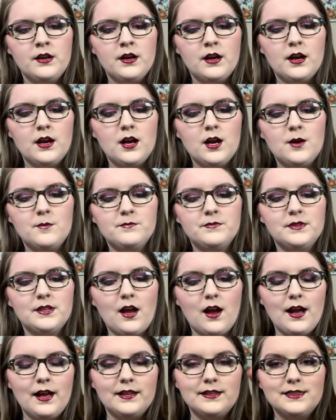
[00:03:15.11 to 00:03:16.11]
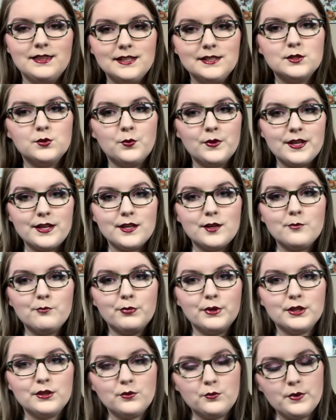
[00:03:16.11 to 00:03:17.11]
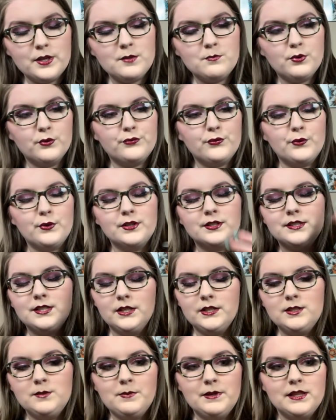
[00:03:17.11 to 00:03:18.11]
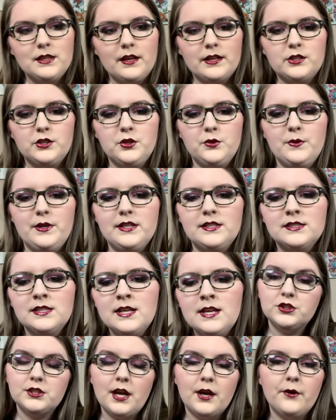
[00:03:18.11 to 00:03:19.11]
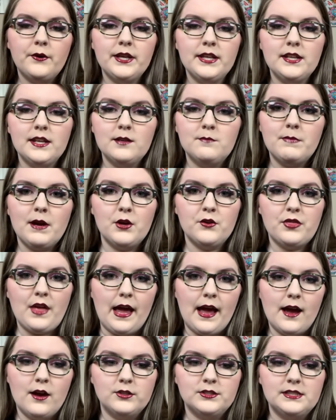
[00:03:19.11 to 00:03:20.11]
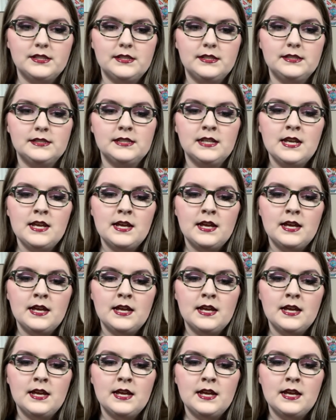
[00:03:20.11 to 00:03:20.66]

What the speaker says: Not this week, but the week before. So it's been like 2 weeks. So he did both houses.